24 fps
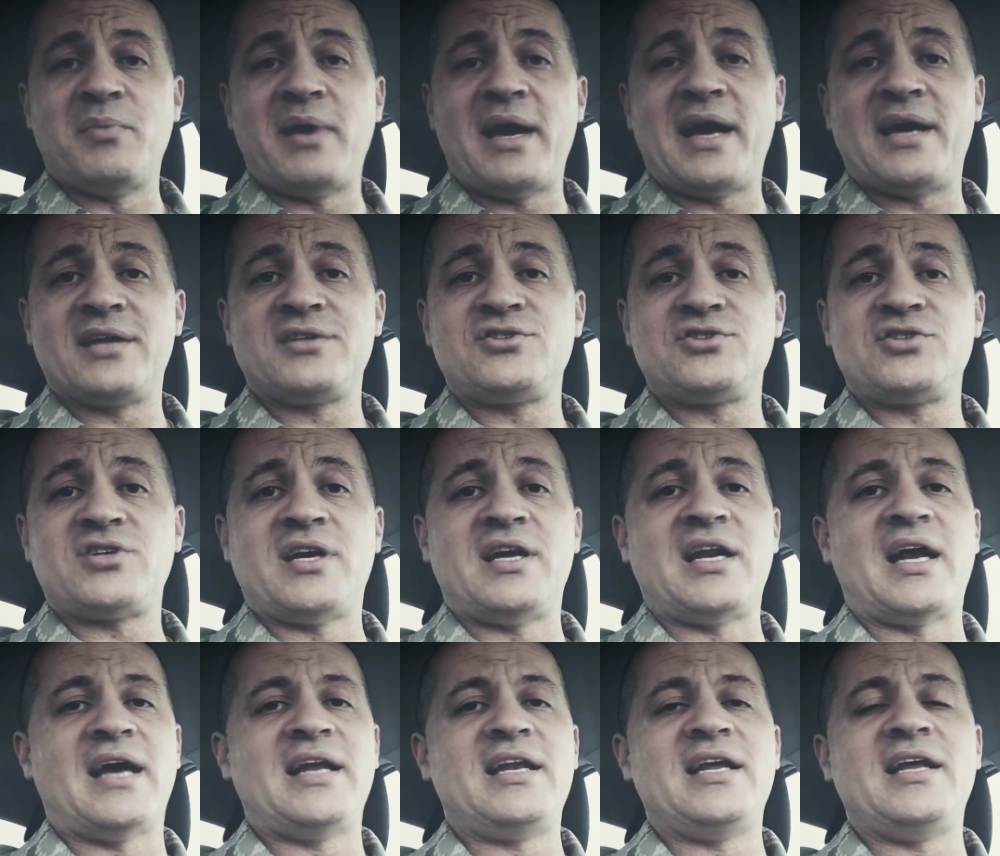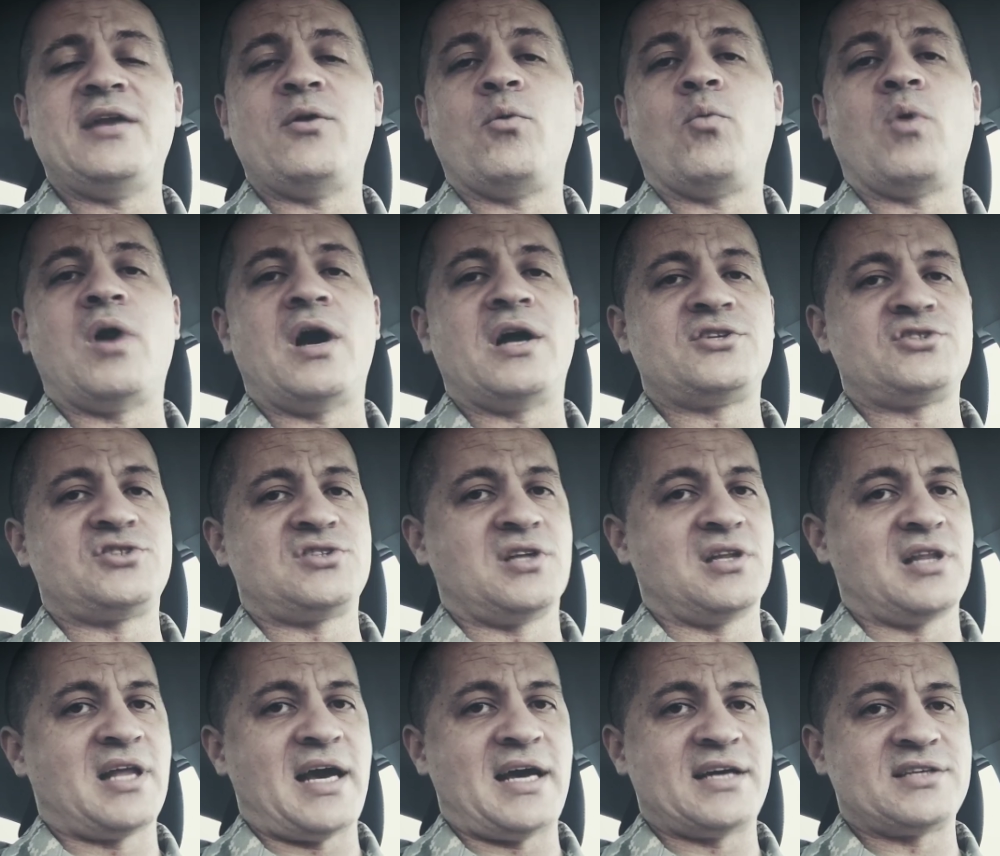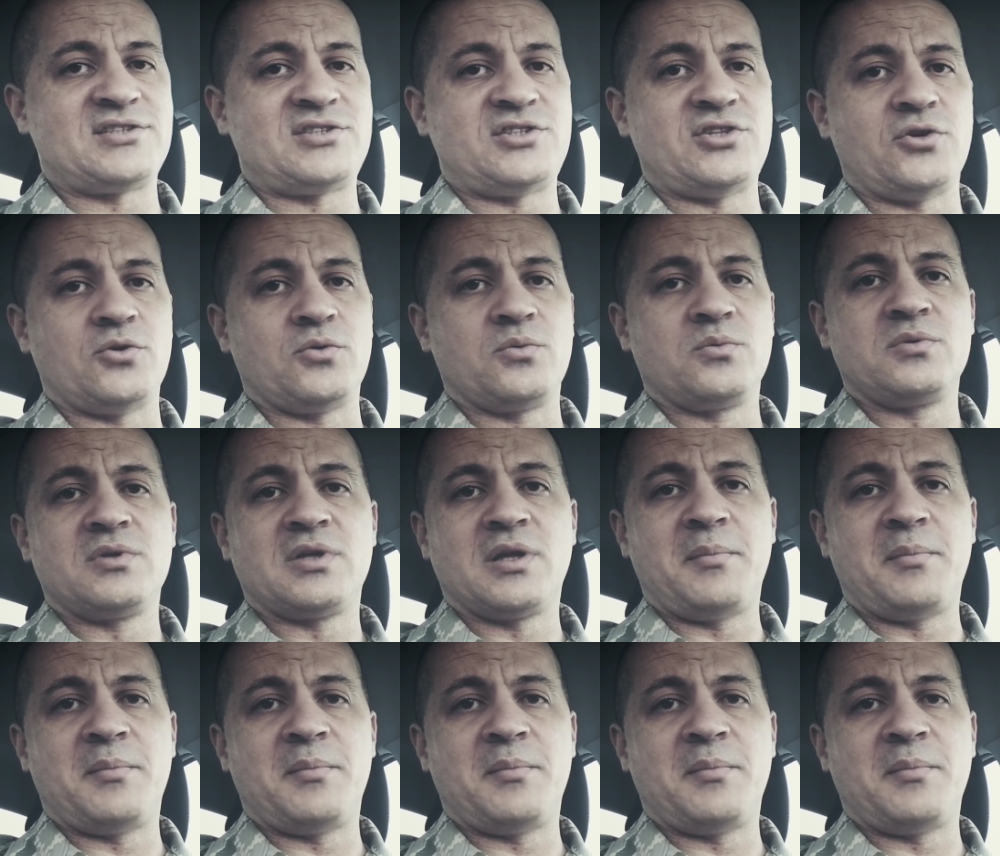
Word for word: match, and I didn't watch the last two.